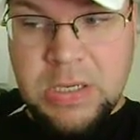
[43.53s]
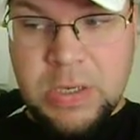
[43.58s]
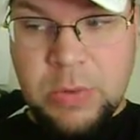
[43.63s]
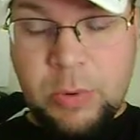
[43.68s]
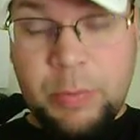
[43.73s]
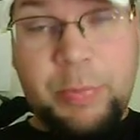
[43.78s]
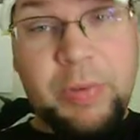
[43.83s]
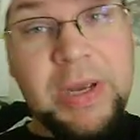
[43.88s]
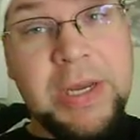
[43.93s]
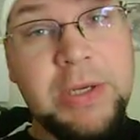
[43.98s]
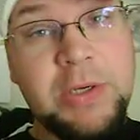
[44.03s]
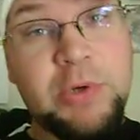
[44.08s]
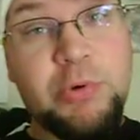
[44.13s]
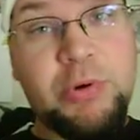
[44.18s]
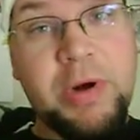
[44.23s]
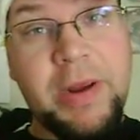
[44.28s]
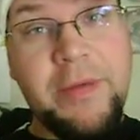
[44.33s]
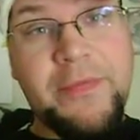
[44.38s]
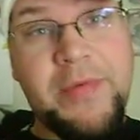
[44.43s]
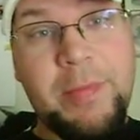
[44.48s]
we're playing
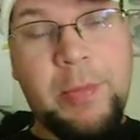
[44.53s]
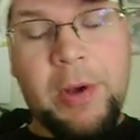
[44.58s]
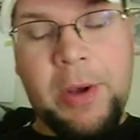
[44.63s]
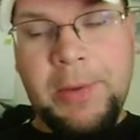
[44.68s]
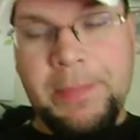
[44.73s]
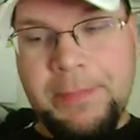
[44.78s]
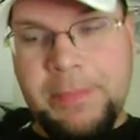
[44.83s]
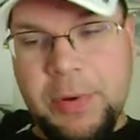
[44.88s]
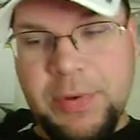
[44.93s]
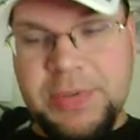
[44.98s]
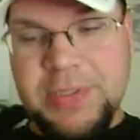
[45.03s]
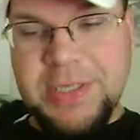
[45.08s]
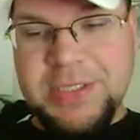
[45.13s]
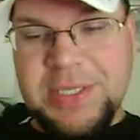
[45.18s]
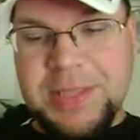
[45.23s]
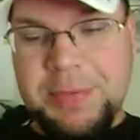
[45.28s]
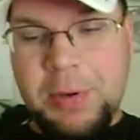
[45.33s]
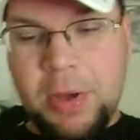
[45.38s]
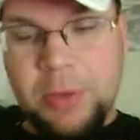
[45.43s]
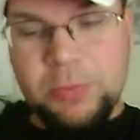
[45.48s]
great football. Both sides
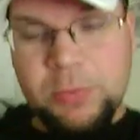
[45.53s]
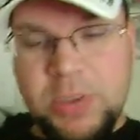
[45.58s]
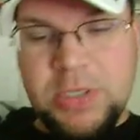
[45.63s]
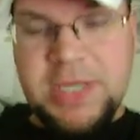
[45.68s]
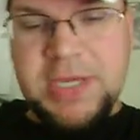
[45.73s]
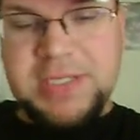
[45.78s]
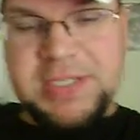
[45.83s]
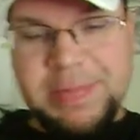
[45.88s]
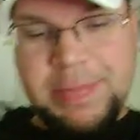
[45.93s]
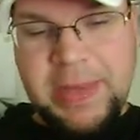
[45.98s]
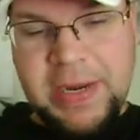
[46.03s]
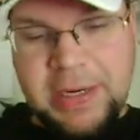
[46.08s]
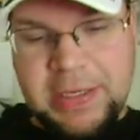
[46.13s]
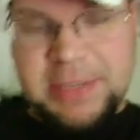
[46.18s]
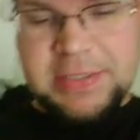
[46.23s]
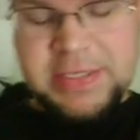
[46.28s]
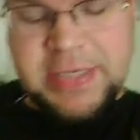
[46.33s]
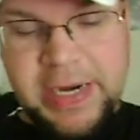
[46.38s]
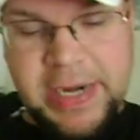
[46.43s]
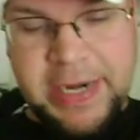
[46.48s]
of the ball. Rookies have been
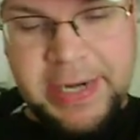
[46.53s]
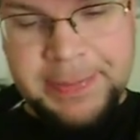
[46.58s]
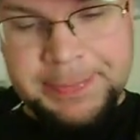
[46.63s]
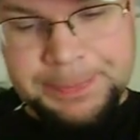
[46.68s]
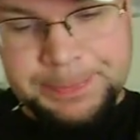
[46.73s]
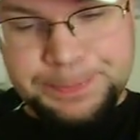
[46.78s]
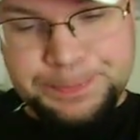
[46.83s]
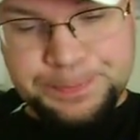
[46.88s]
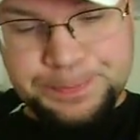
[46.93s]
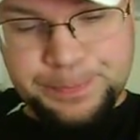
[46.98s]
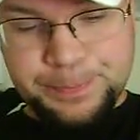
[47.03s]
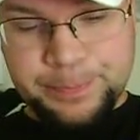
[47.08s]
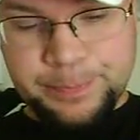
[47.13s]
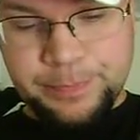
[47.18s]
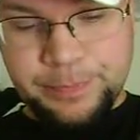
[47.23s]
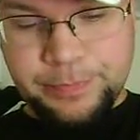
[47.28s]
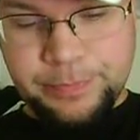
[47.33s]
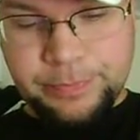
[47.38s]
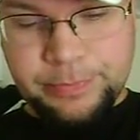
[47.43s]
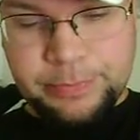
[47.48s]
outstanding.
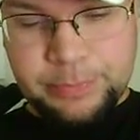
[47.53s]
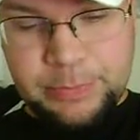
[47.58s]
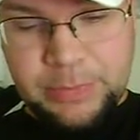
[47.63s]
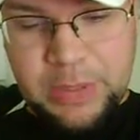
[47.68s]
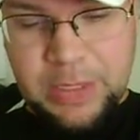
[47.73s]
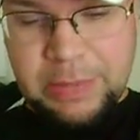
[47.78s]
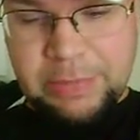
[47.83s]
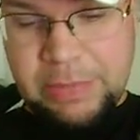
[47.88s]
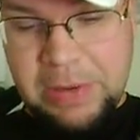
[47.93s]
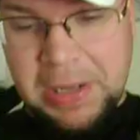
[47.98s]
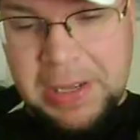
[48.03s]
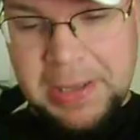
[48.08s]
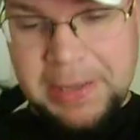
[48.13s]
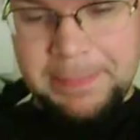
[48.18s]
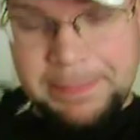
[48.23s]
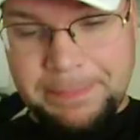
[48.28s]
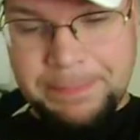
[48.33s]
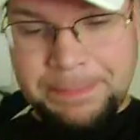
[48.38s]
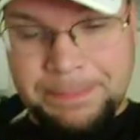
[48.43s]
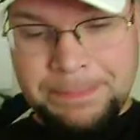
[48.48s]

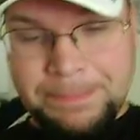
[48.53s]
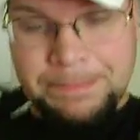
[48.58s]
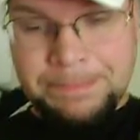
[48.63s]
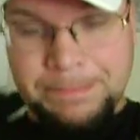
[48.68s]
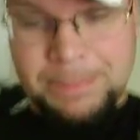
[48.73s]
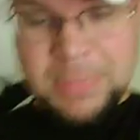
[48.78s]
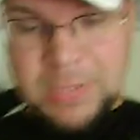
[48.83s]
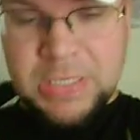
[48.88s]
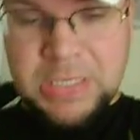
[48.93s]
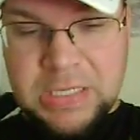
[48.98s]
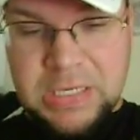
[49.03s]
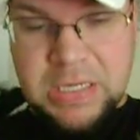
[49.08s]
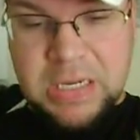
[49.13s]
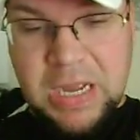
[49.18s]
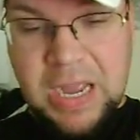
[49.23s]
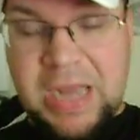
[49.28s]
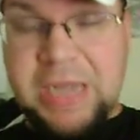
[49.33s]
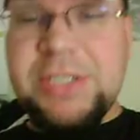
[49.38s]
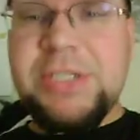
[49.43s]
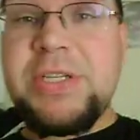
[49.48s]
But
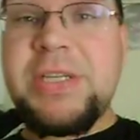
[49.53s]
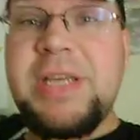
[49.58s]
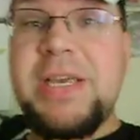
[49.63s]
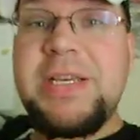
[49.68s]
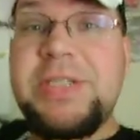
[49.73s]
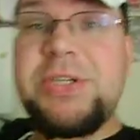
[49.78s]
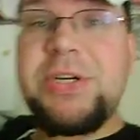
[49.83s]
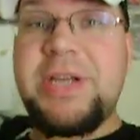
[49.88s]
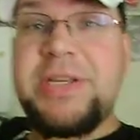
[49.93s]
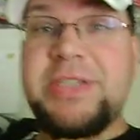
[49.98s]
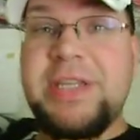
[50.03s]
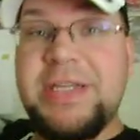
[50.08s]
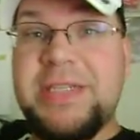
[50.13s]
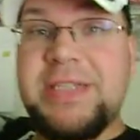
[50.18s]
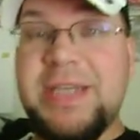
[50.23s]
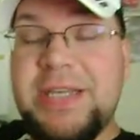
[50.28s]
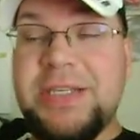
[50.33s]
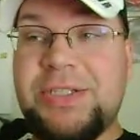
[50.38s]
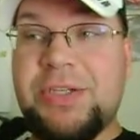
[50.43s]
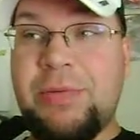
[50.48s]
actually, yesterday I was at
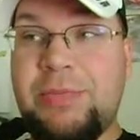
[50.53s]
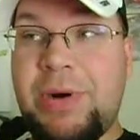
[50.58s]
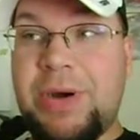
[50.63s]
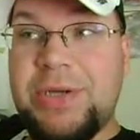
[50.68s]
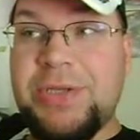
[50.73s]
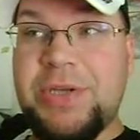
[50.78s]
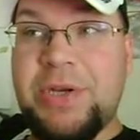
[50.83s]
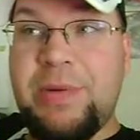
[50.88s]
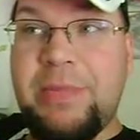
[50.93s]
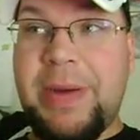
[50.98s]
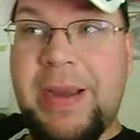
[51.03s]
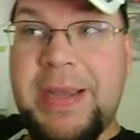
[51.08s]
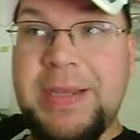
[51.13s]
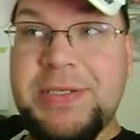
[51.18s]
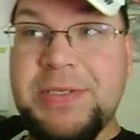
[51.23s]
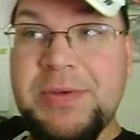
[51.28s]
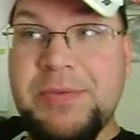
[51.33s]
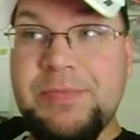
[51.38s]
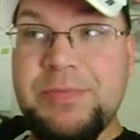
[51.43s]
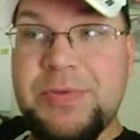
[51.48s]
Stumbar Center buying
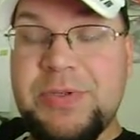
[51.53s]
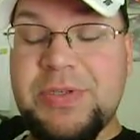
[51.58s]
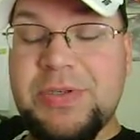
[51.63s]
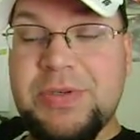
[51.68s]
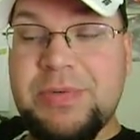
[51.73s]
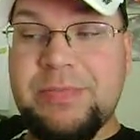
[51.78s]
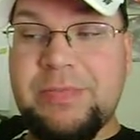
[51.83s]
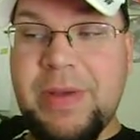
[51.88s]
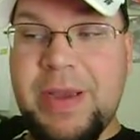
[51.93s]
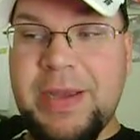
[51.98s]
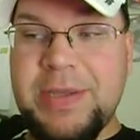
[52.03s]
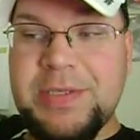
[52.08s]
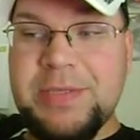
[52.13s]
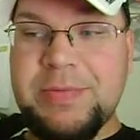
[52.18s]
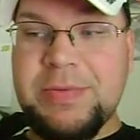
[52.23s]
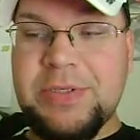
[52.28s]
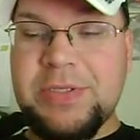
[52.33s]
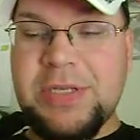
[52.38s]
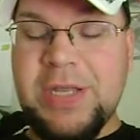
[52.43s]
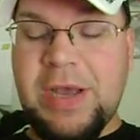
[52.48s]
some
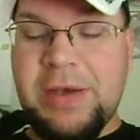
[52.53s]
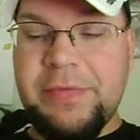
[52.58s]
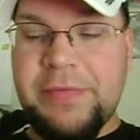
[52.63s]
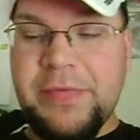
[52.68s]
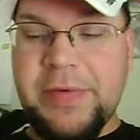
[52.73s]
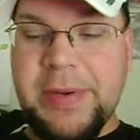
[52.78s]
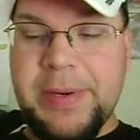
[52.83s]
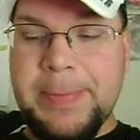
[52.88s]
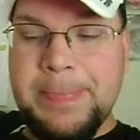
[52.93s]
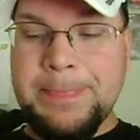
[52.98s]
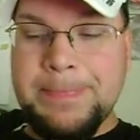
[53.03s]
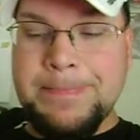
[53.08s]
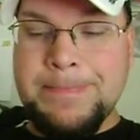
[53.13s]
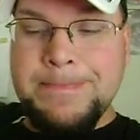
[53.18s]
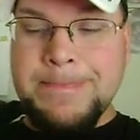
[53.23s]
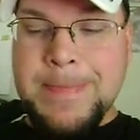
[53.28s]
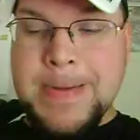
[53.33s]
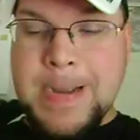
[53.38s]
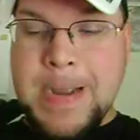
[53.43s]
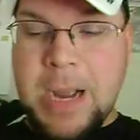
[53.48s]
stuff, and
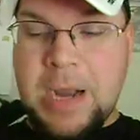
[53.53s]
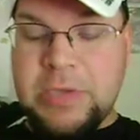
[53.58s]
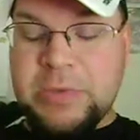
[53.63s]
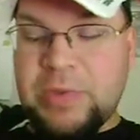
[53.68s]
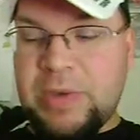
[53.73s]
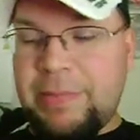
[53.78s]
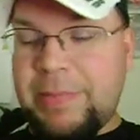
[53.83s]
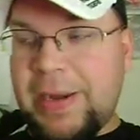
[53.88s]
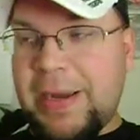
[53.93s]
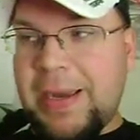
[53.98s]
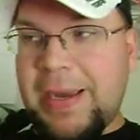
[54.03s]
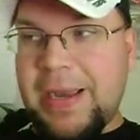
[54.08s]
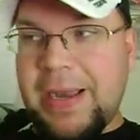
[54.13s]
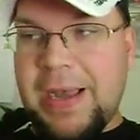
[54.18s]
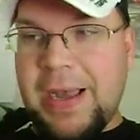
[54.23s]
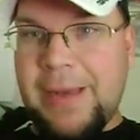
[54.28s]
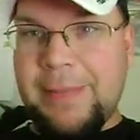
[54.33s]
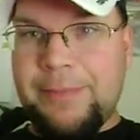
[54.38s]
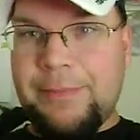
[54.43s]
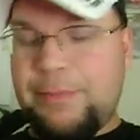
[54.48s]
I was wearing
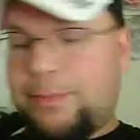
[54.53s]
my